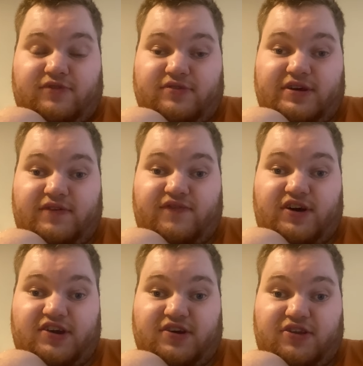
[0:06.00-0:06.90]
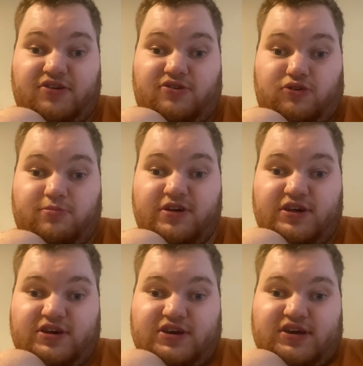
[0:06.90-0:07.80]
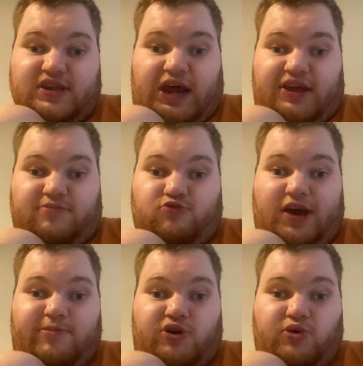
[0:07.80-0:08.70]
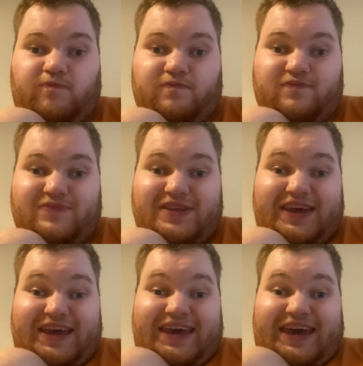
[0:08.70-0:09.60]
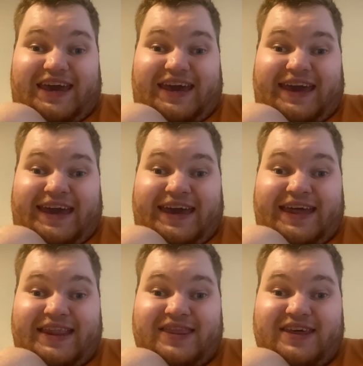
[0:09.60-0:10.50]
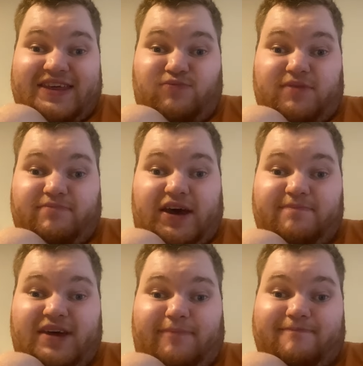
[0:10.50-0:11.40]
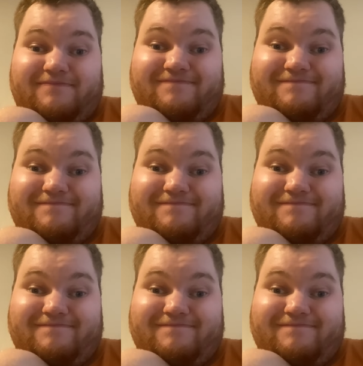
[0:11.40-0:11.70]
or SaveAFox on YouTube that I subscribed to, and this is what popped up.